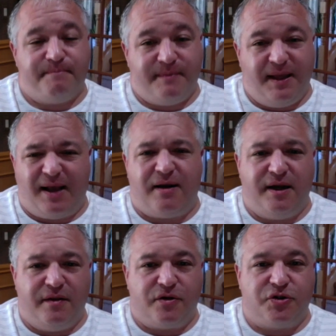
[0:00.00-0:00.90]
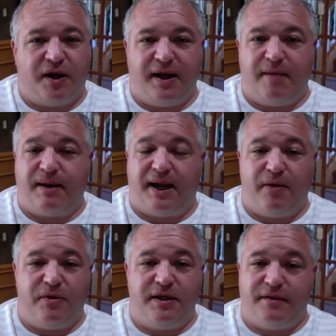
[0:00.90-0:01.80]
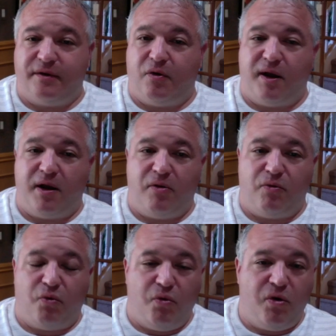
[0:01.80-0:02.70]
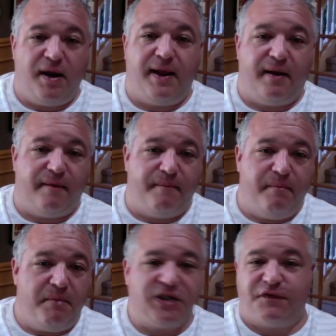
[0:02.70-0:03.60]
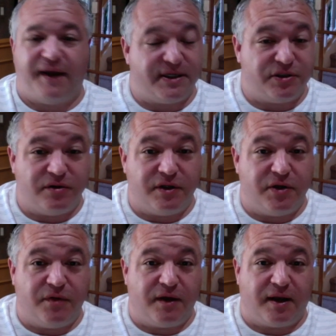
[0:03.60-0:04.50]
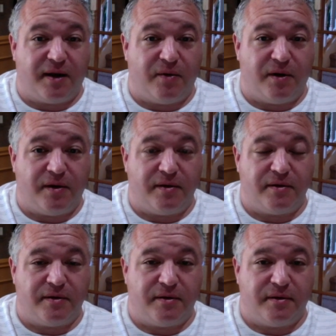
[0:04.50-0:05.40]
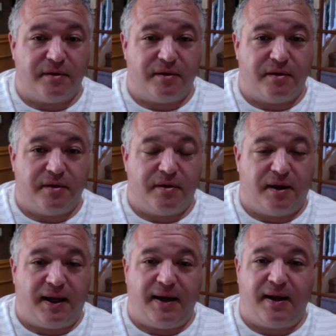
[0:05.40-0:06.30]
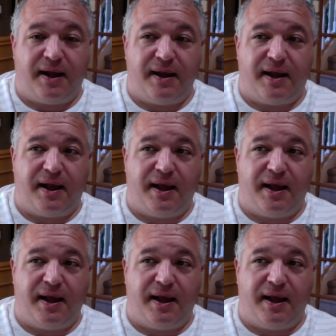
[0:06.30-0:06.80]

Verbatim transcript: yeah, I'll need a little training, but I will hit the ground running much faster than you think I will. I, I, I,